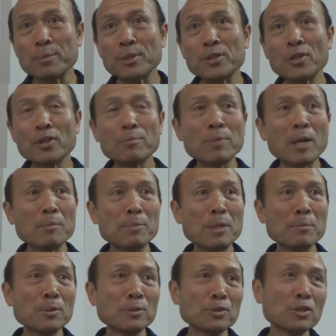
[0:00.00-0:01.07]
have been hurt by
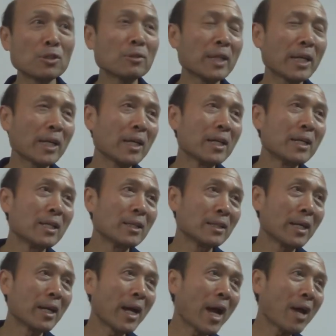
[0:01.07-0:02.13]
people. So they,
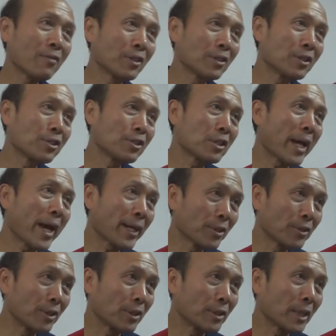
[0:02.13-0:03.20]
they are having this
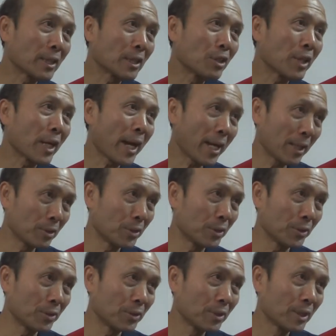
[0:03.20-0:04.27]
anger they cannot
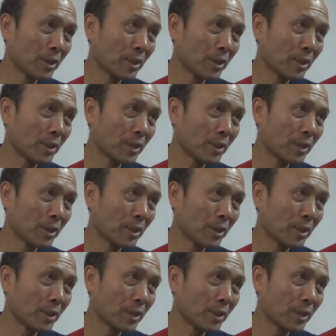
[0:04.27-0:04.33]
handle.